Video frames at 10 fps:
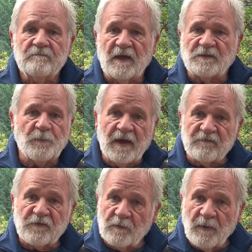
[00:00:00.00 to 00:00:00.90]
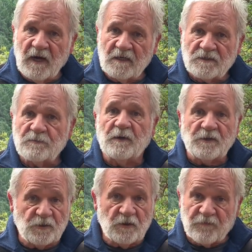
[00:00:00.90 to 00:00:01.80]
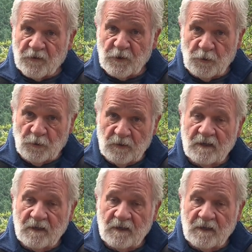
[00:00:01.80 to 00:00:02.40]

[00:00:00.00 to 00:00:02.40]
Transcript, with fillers: That's bad for the bugs, but it's good for you